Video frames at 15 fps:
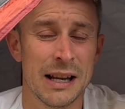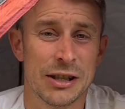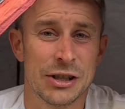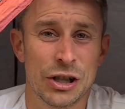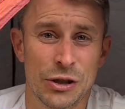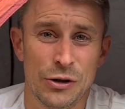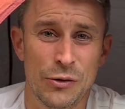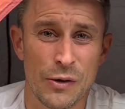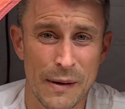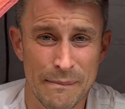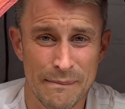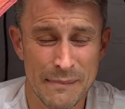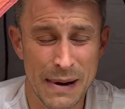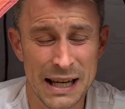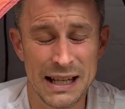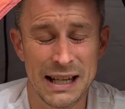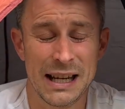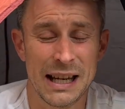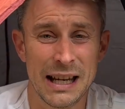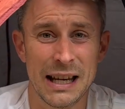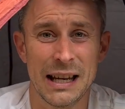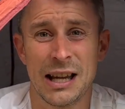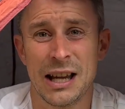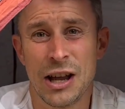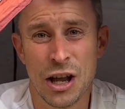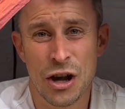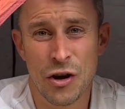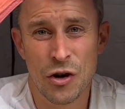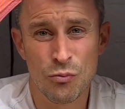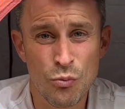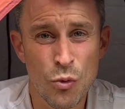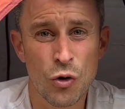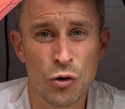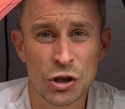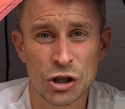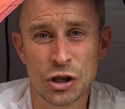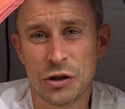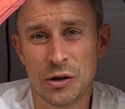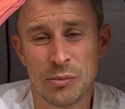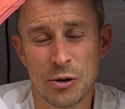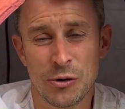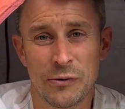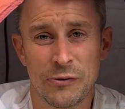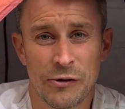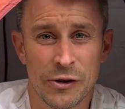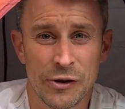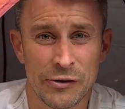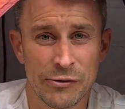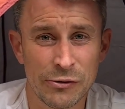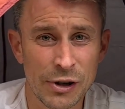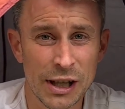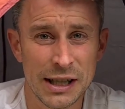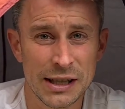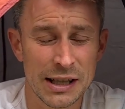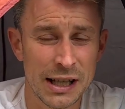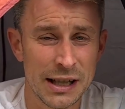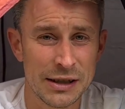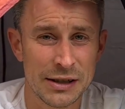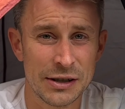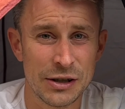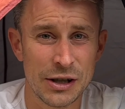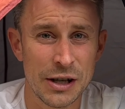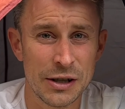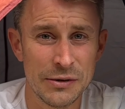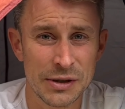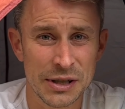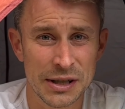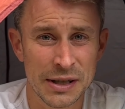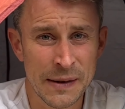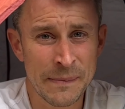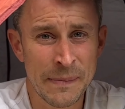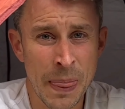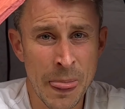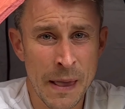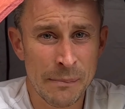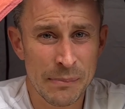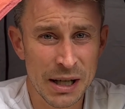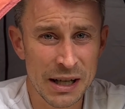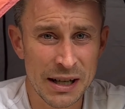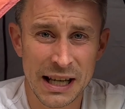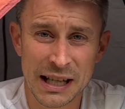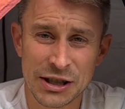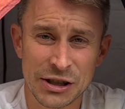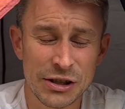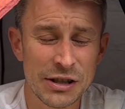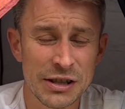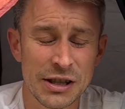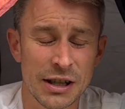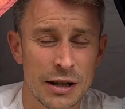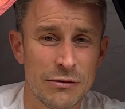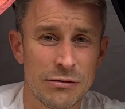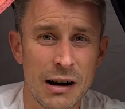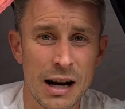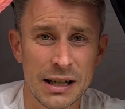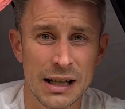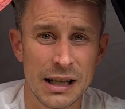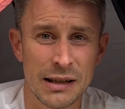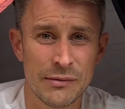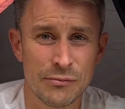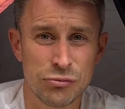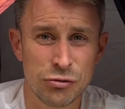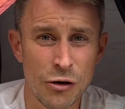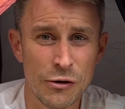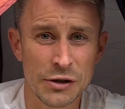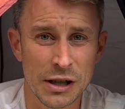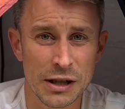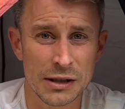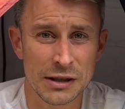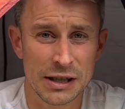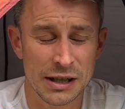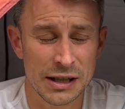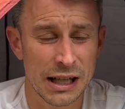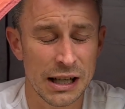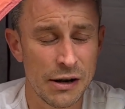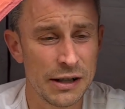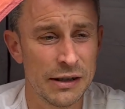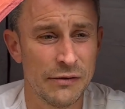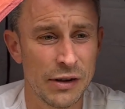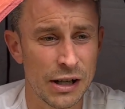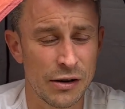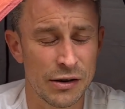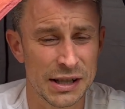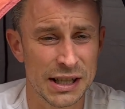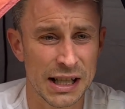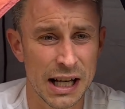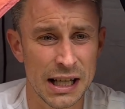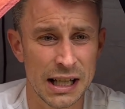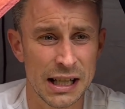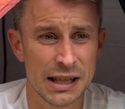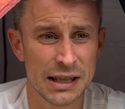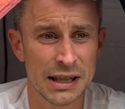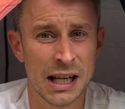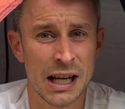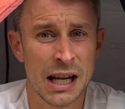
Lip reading: to make it more suitable for 3-season use, but it's just a cracking product. The only thing I'd say is